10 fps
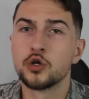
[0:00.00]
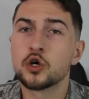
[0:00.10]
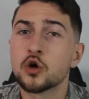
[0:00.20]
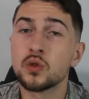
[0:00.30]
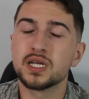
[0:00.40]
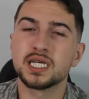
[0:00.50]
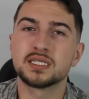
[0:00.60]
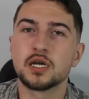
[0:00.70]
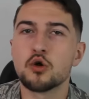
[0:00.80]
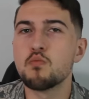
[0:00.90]
Not only
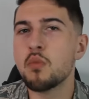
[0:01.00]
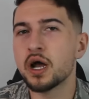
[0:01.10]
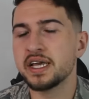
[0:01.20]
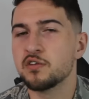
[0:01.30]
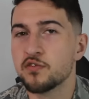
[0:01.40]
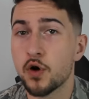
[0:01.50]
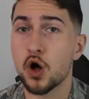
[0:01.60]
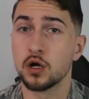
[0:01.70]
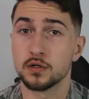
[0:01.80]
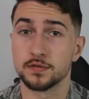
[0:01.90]
is there money
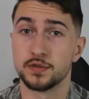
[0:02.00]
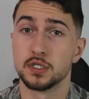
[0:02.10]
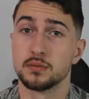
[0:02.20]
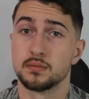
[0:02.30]
involved,